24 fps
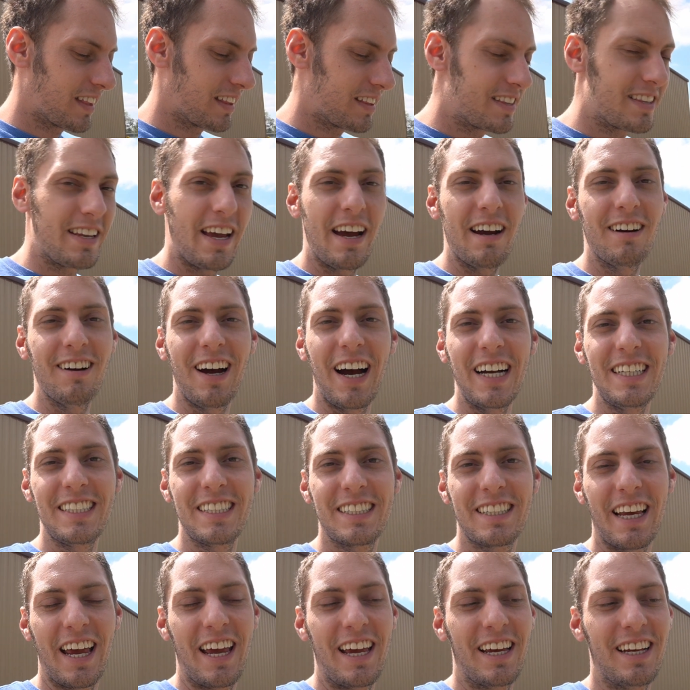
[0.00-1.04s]
dare I
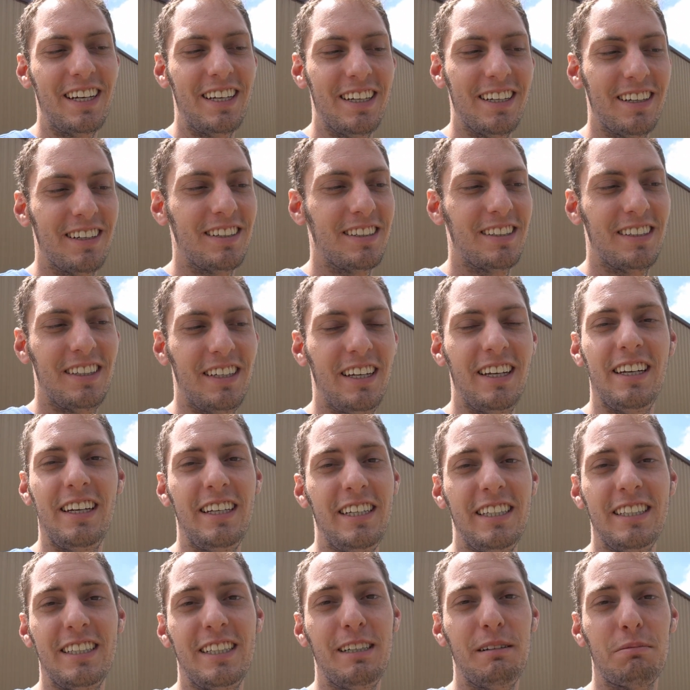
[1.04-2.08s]
say it, an
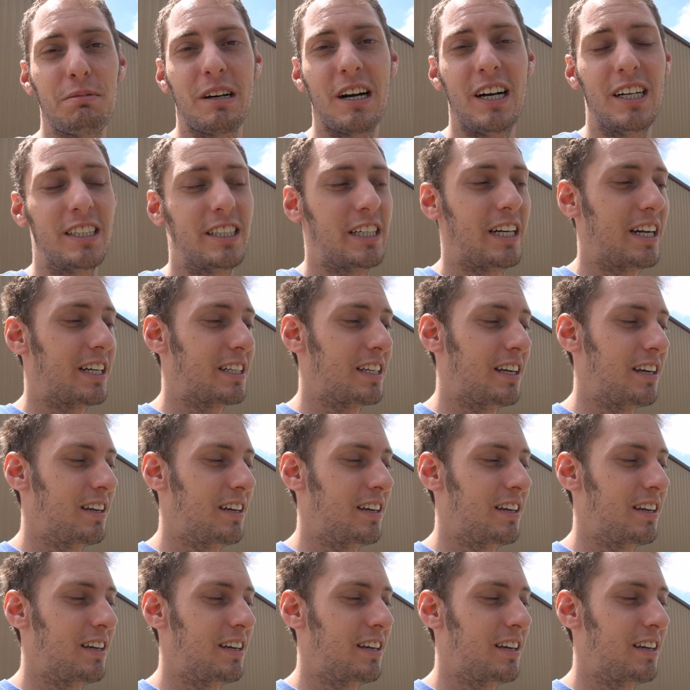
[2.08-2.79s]
easy project.